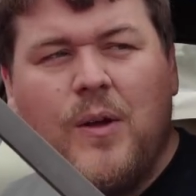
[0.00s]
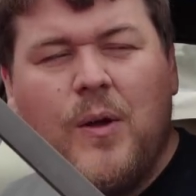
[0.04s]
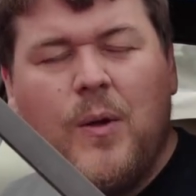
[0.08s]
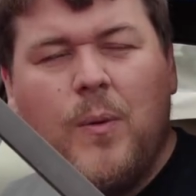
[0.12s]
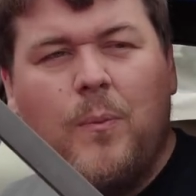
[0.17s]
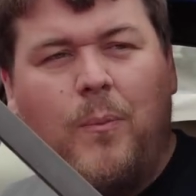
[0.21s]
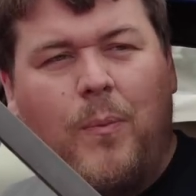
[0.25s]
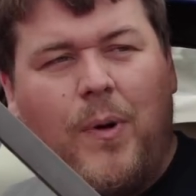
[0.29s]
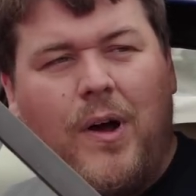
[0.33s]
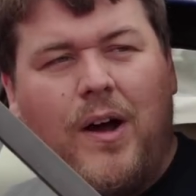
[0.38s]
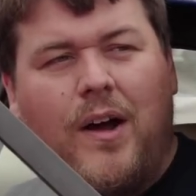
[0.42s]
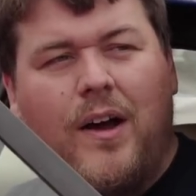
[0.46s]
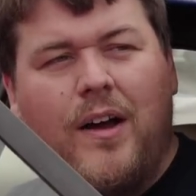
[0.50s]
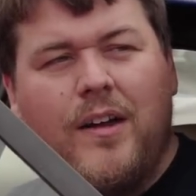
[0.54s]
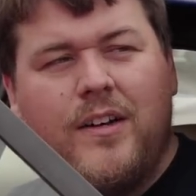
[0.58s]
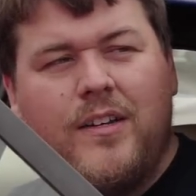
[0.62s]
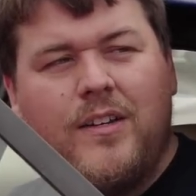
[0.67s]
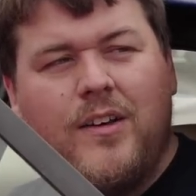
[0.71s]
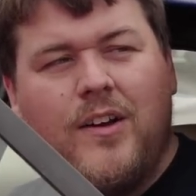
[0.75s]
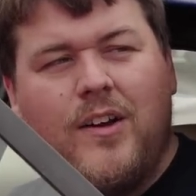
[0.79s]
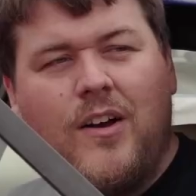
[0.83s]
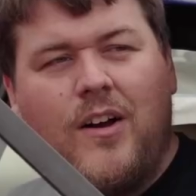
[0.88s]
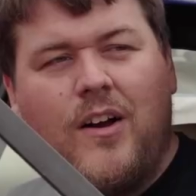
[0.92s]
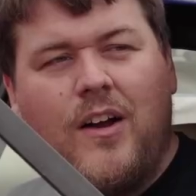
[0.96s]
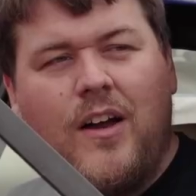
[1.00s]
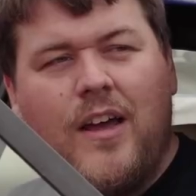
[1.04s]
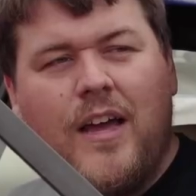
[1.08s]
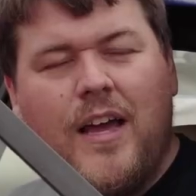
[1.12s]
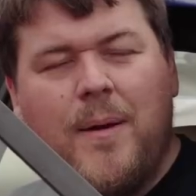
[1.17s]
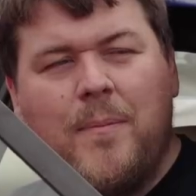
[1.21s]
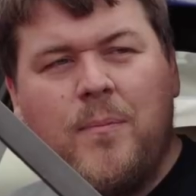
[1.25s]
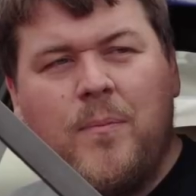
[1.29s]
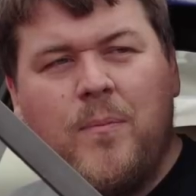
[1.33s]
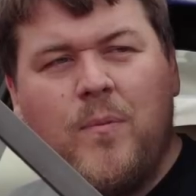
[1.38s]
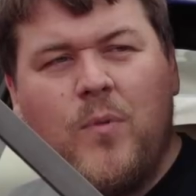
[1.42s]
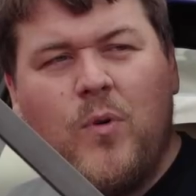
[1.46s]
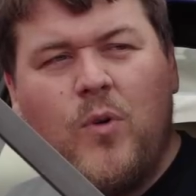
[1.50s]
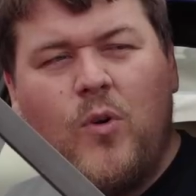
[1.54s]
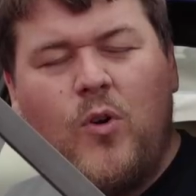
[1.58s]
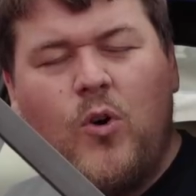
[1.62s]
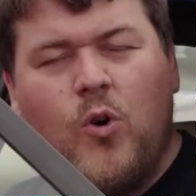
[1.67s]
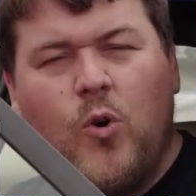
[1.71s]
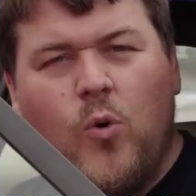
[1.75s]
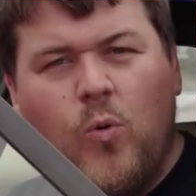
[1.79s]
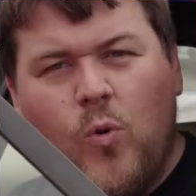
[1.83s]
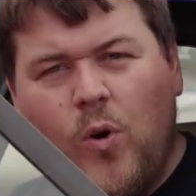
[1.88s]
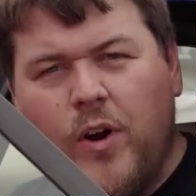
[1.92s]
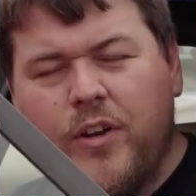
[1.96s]
but I am
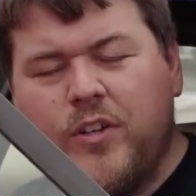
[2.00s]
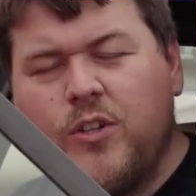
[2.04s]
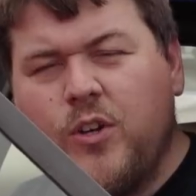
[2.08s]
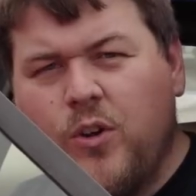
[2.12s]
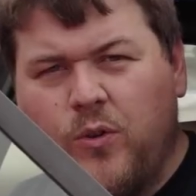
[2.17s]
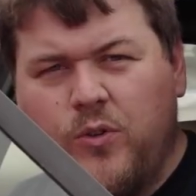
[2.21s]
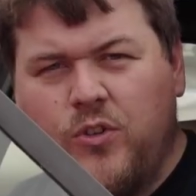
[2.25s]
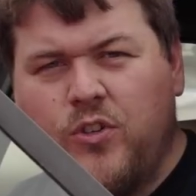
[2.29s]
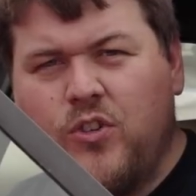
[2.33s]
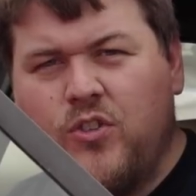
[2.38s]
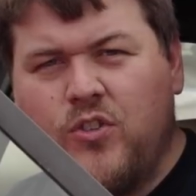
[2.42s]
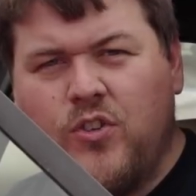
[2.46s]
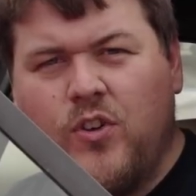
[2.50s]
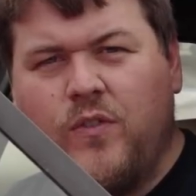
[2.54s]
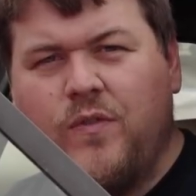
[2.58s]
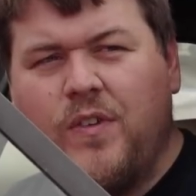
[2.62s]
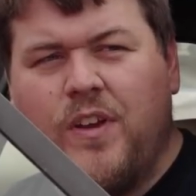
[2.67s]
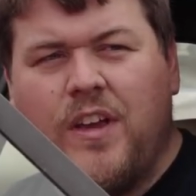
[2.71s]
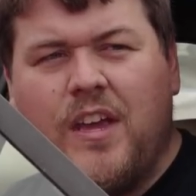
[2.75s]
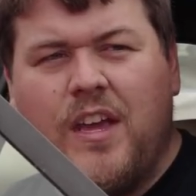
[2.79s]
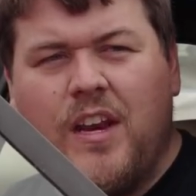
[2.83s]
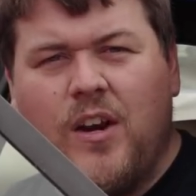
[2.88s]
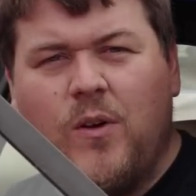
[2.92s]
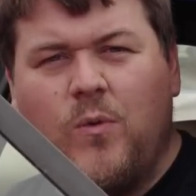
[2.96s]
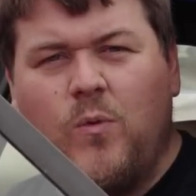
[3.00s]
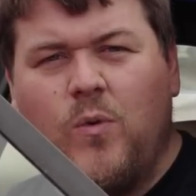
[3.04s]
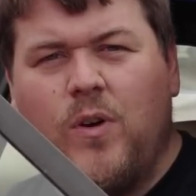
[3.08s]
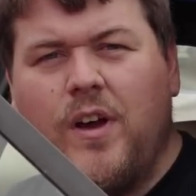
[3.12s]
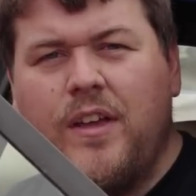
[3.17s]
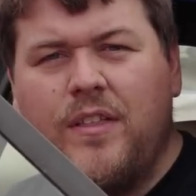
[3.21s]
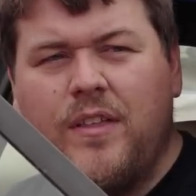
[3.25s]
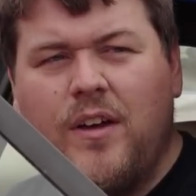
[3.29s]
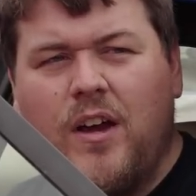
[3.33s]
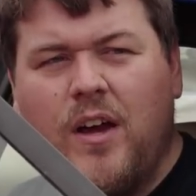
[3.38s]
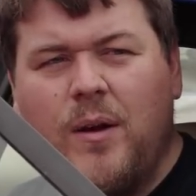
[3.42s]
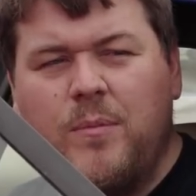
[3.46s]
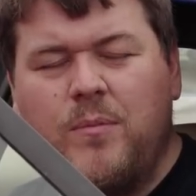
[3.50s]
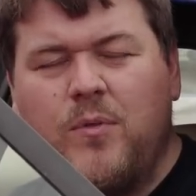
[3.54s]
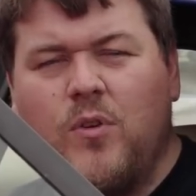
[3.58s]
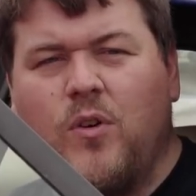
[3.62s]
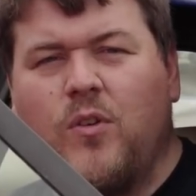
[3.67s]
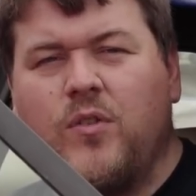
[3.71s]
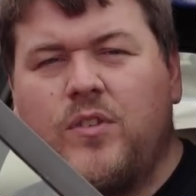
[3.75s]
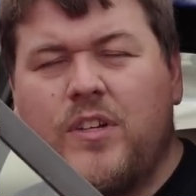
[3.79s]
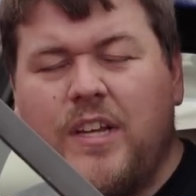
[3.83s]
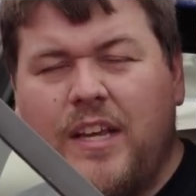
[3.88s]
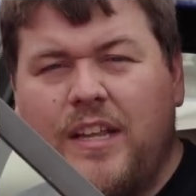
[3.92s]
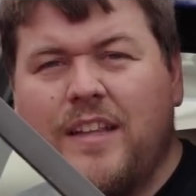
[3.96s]
quite conscious of it in a way that I'm
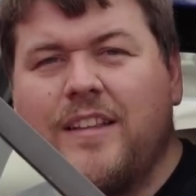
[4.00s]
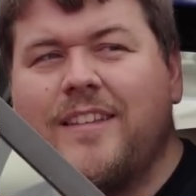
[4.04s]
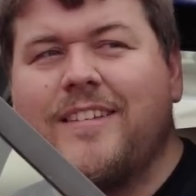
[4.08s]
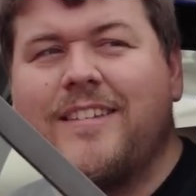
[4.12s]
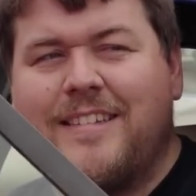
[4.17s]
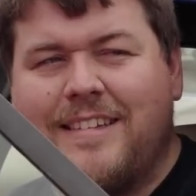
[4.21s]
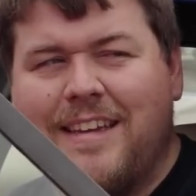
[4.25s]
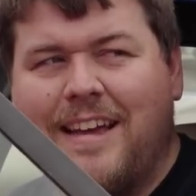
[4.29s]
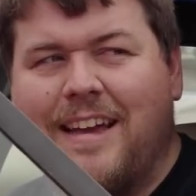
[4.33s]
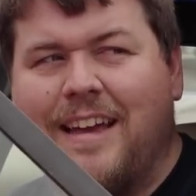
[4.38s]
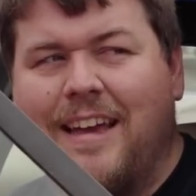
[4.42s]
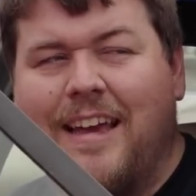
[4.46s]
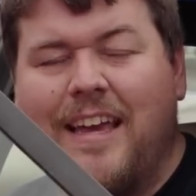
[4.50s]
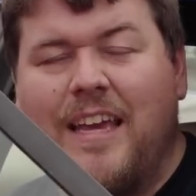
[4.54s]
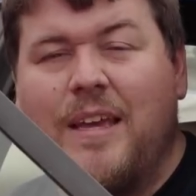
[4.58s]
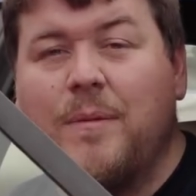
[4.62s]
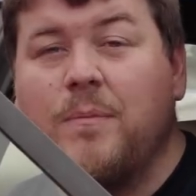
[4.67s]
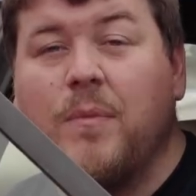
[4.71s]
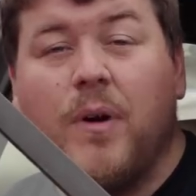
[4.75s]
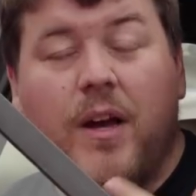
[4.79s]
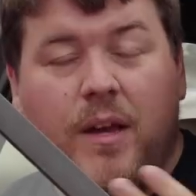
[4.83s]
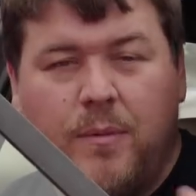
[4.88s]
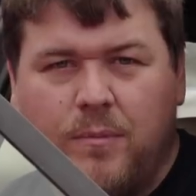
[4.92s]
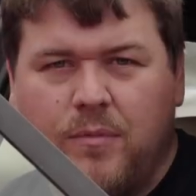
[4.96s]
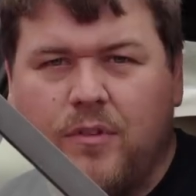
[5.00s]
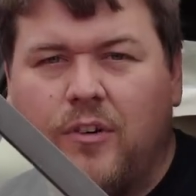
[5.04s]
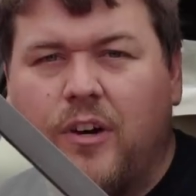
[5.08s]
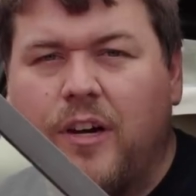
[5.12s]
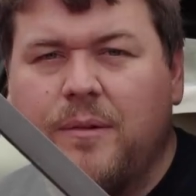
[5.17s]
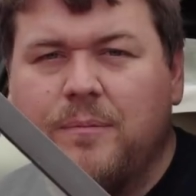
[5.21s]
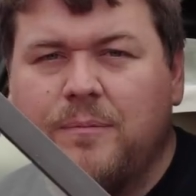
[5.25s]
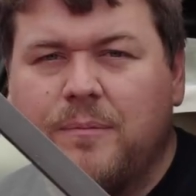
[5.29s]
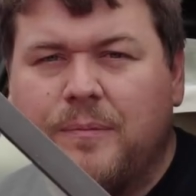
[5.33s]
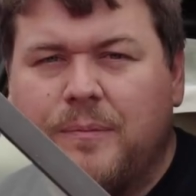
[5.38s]
not in, say, my M3.